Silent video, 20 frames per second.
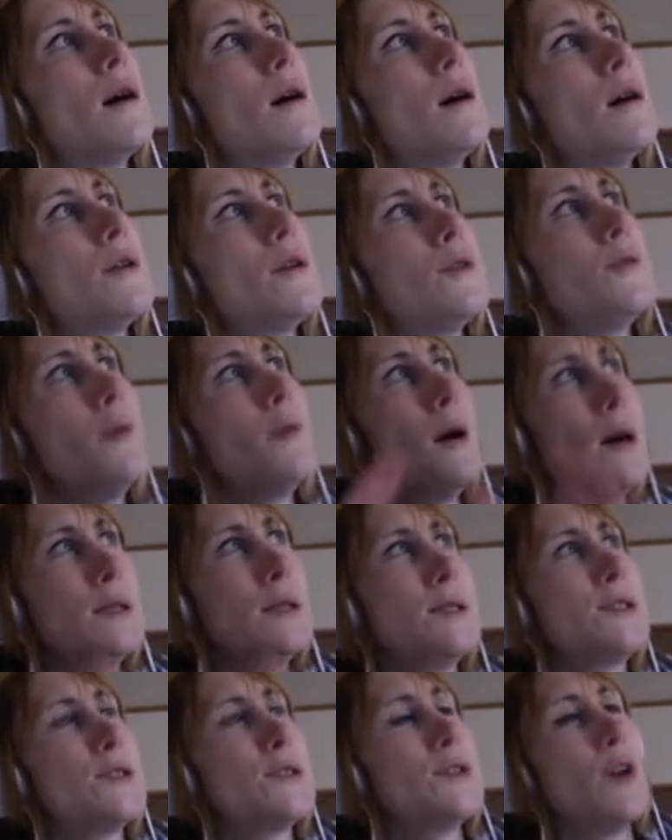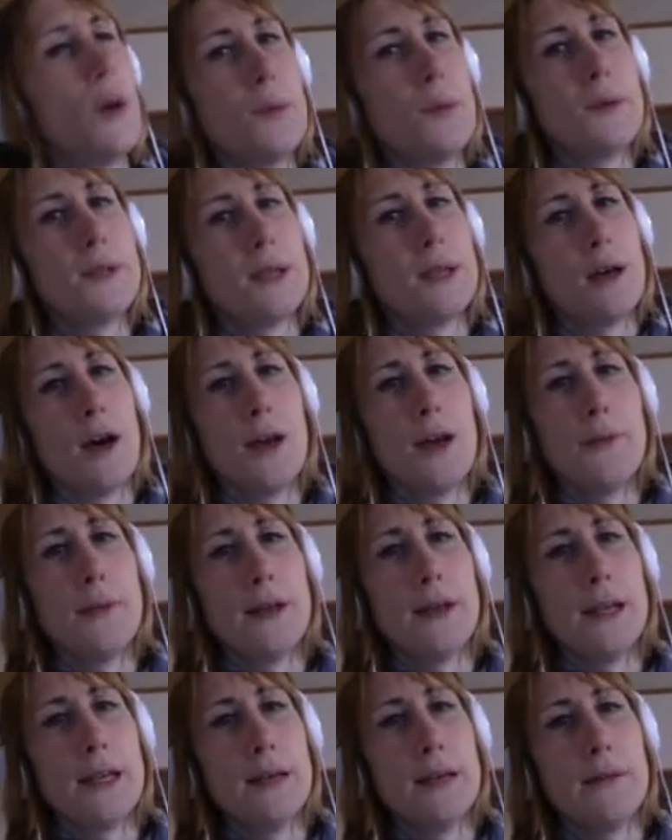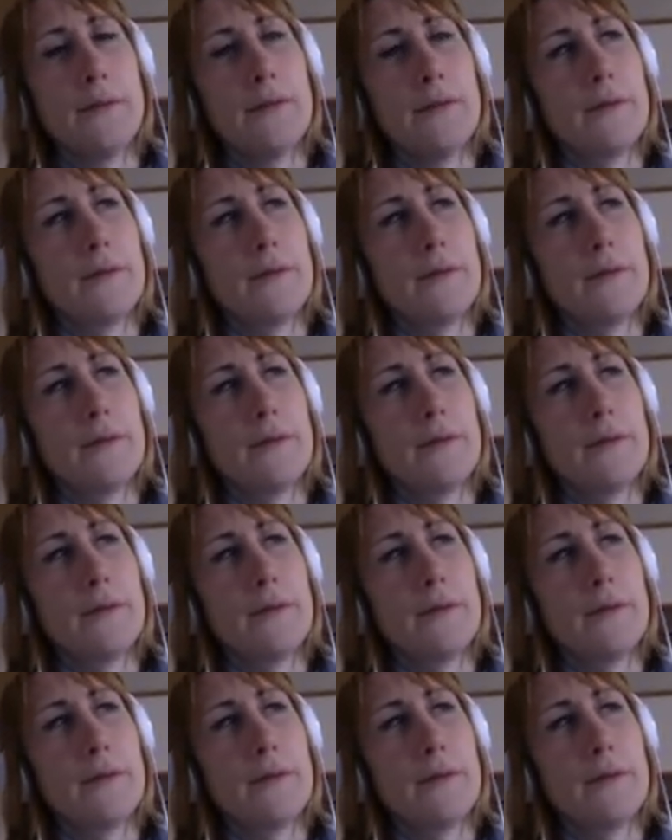you are stopped, I believe.